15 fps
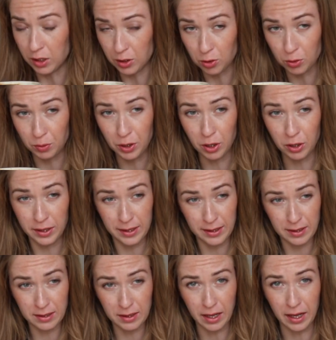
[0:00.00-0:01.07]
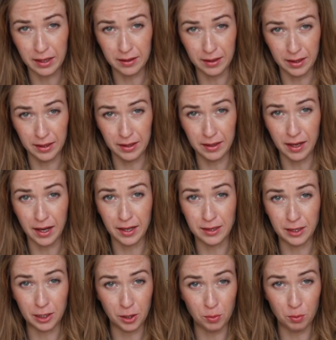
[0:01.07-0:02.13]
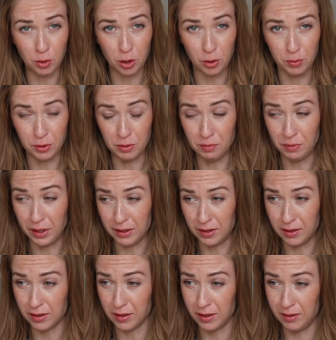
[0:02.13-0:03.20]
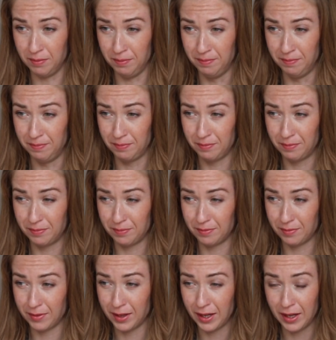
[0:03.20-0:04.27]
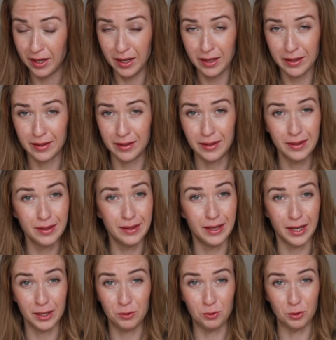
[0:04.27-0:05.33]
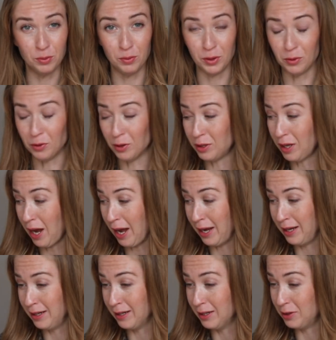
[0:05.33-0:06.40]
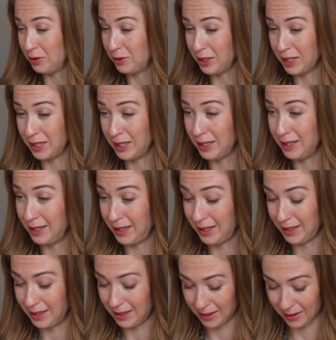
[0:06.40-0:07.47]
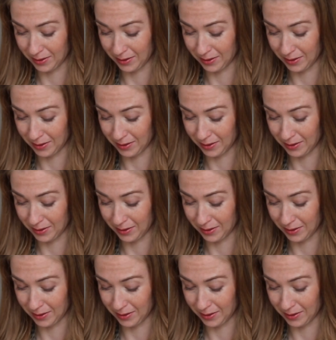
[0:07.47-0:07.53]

To be honest, I think I need a proper medicine. That would be what I really need.